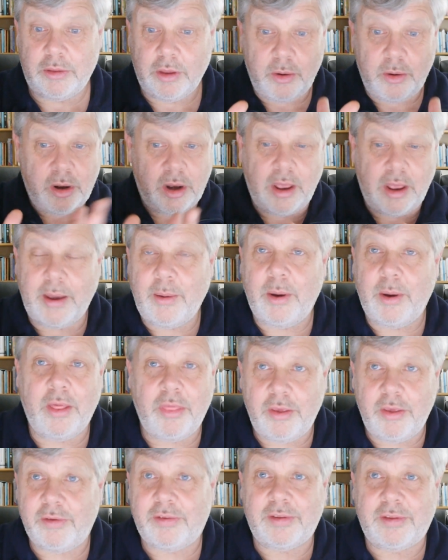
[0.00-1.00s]
Don't allow
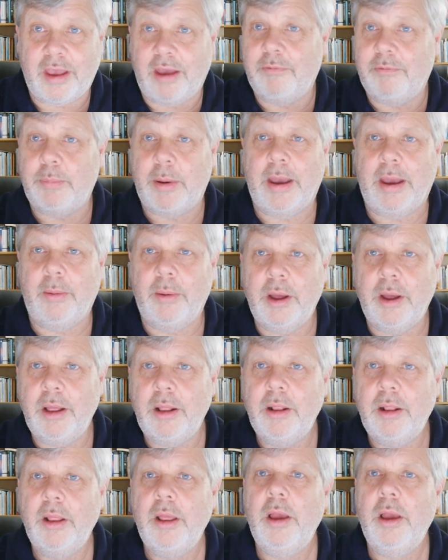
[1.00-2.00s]
others to have
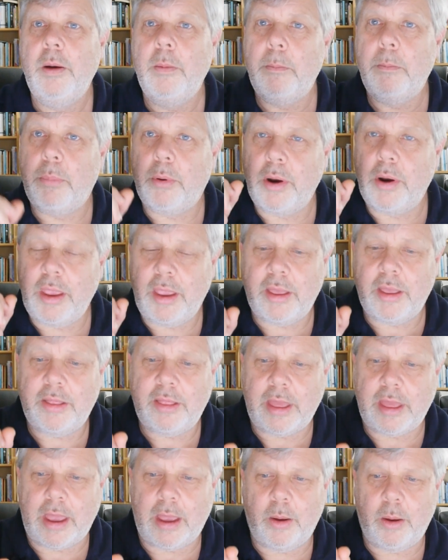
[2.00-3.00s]
power.
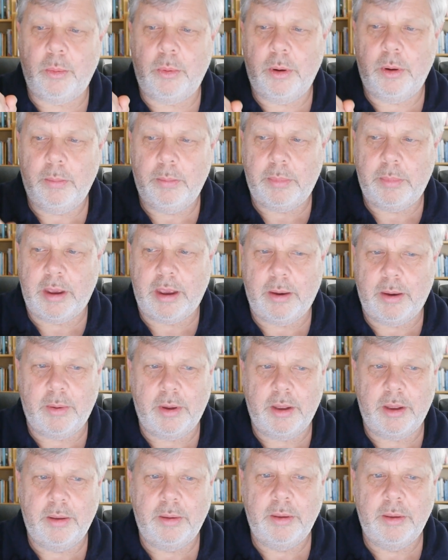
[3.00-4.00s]
Break down power.